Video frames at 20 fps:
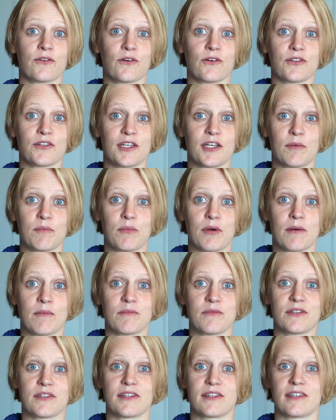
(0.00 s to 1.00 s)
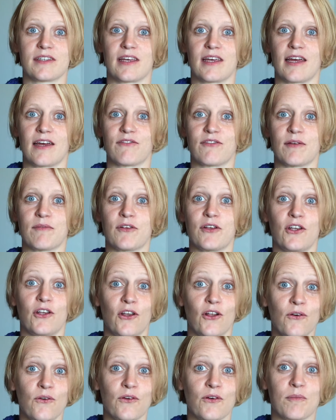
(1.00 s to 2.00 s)
source heat pumps have
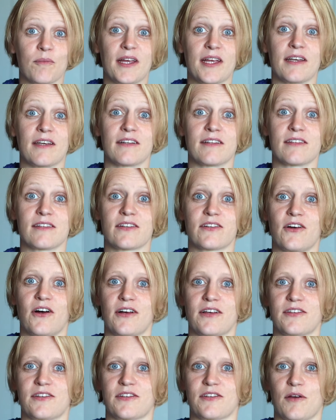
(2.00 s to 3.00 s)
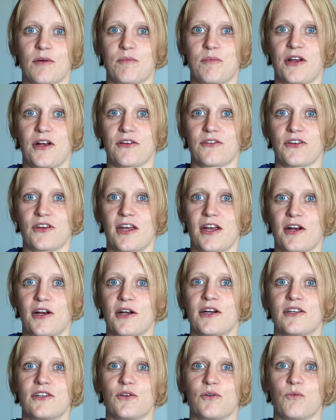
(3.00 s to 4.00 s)
even lower maintenance costs compared to
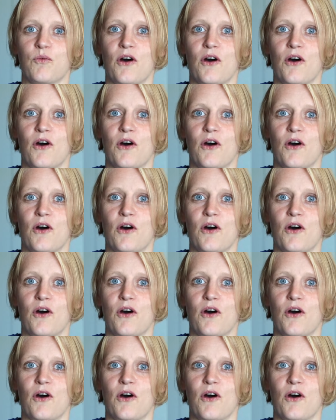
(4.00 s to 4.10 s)
air to